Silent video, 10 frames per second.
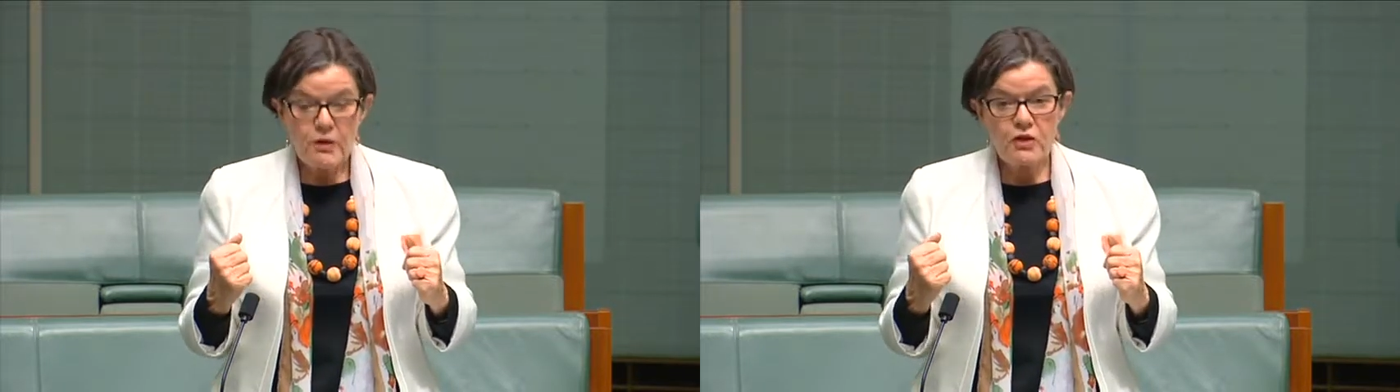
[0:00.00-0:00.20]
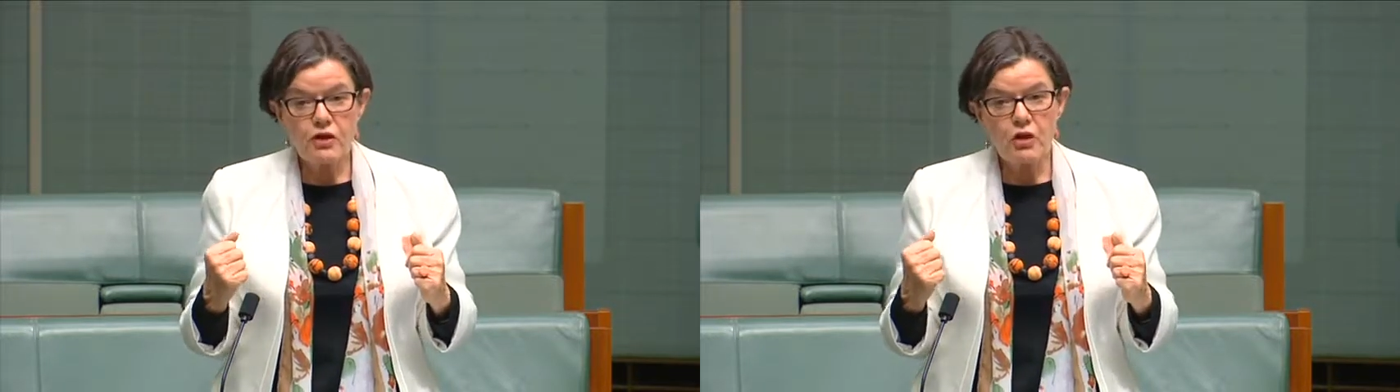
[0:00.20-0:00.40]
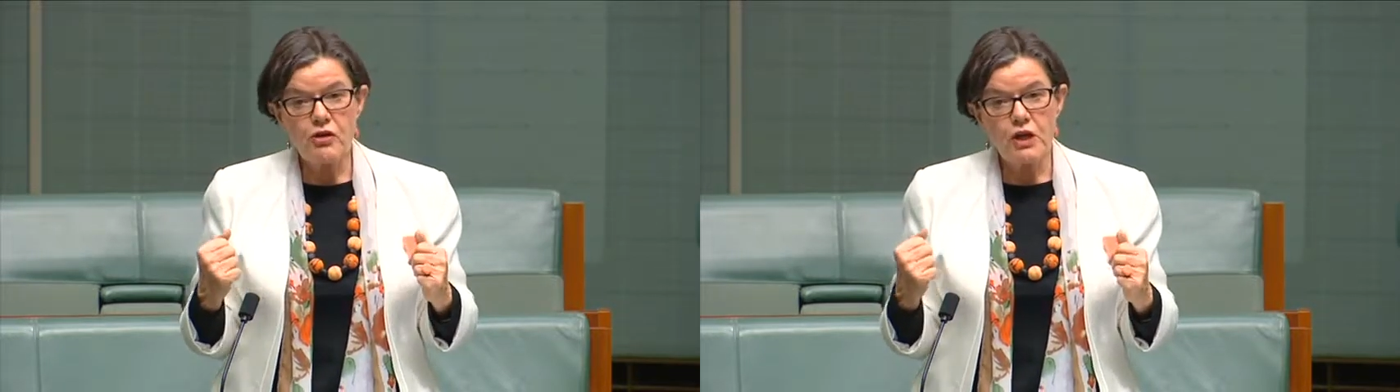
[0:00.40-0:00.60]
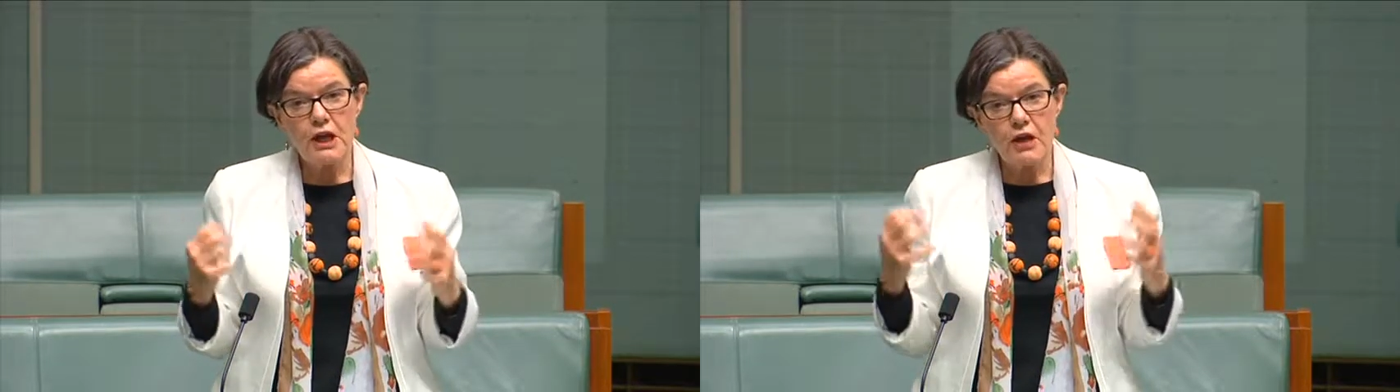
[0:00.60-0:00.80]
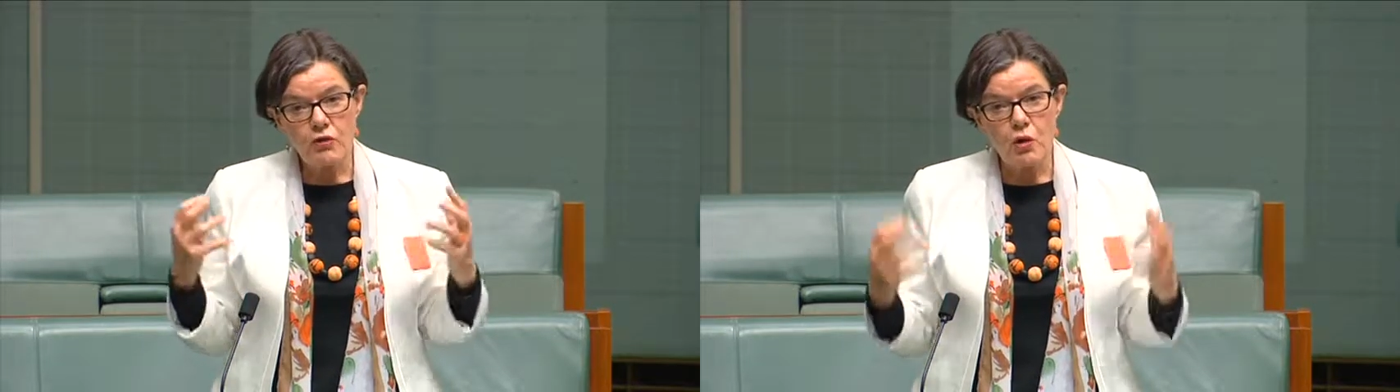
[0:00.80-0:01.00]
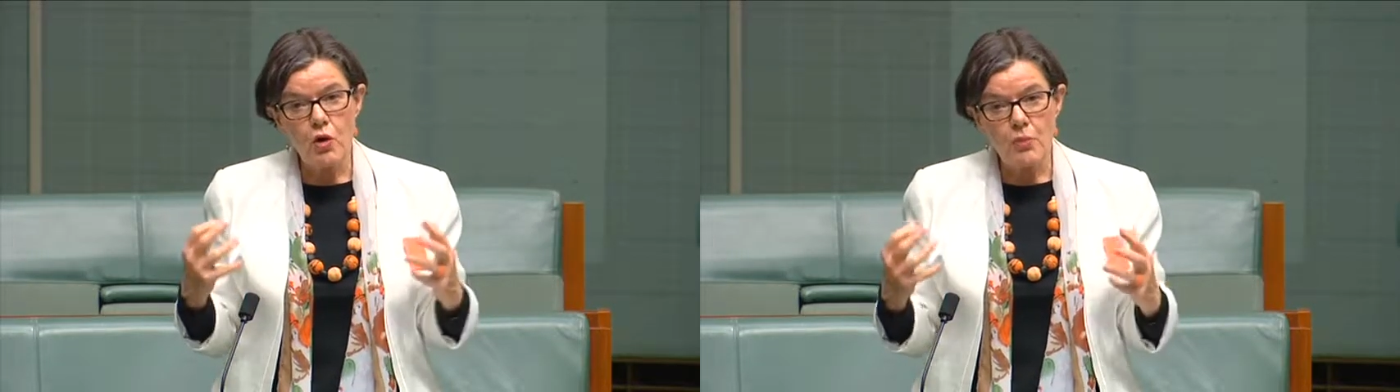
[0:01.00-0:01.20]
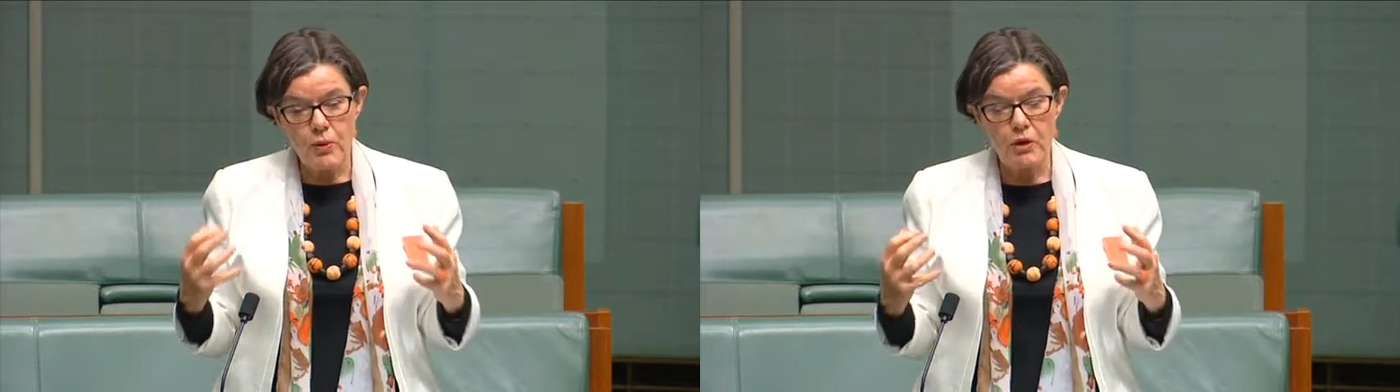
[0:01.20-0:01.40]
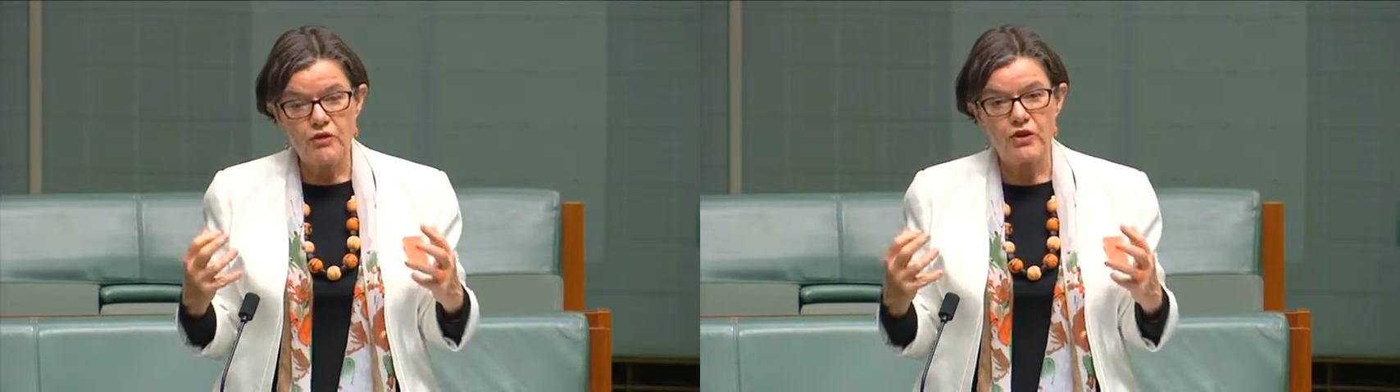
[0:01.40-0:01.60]
It's going to need us all
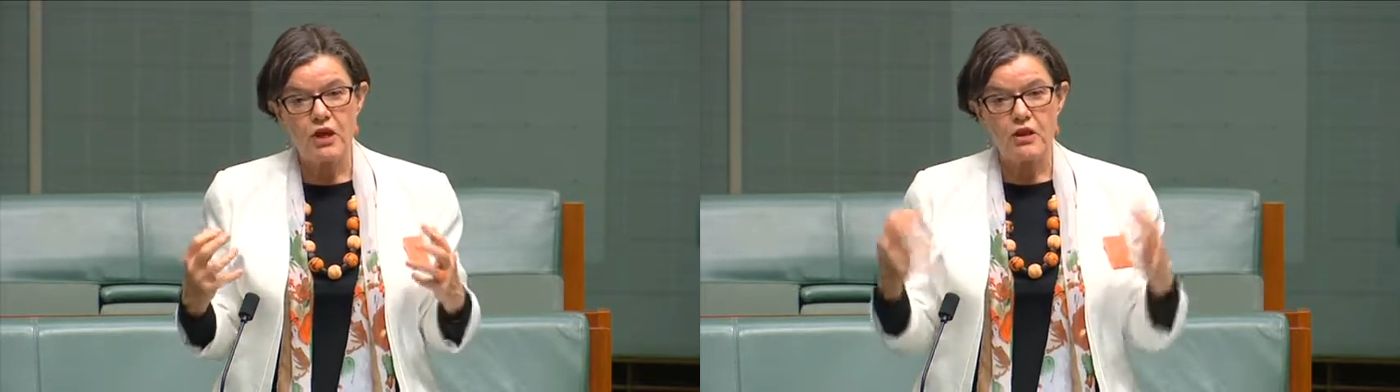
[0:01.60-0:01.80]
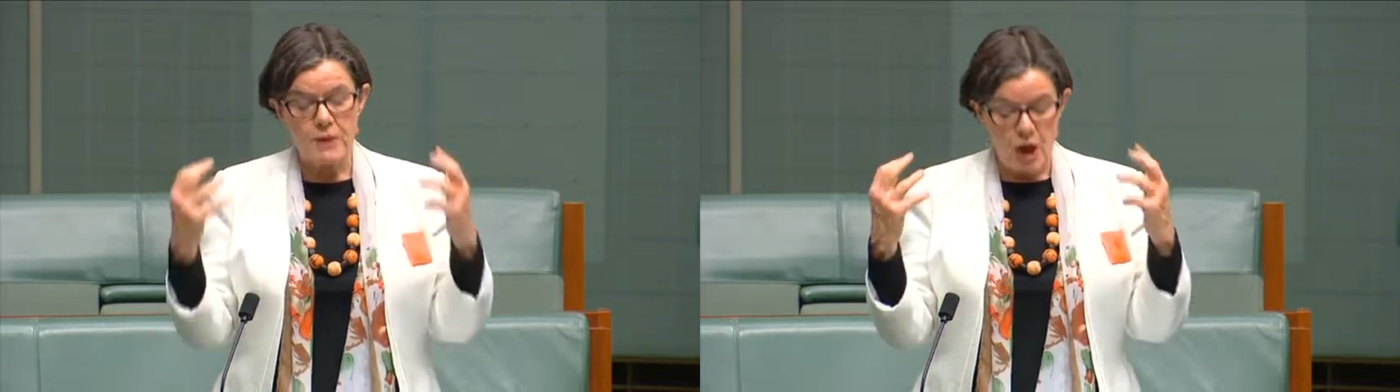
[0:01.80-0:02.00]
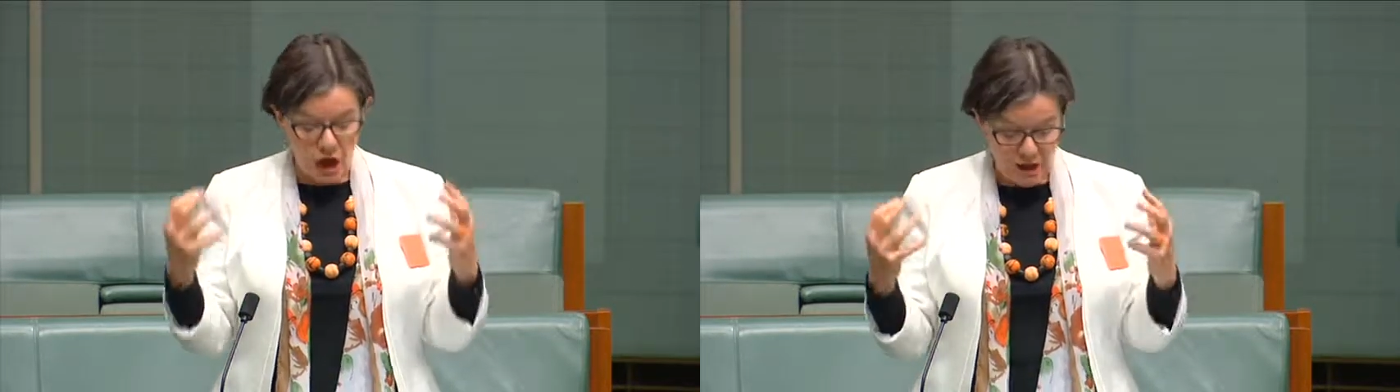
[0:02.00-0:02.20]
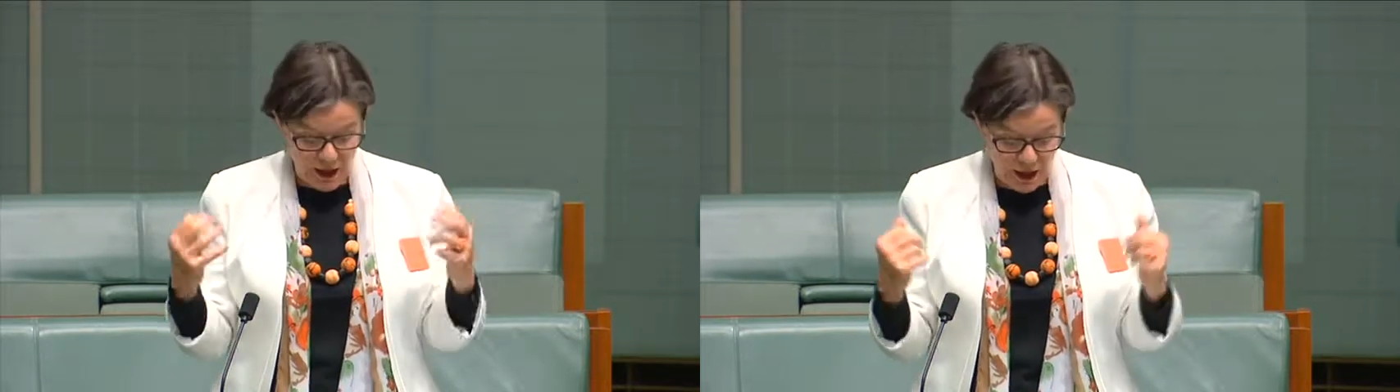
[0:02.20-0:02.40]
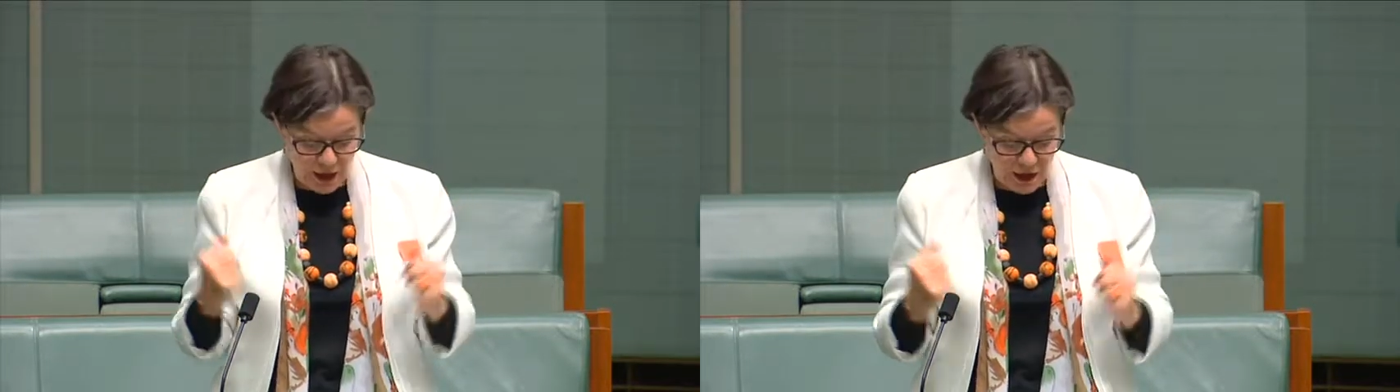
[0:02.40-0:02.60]
pulling together behind that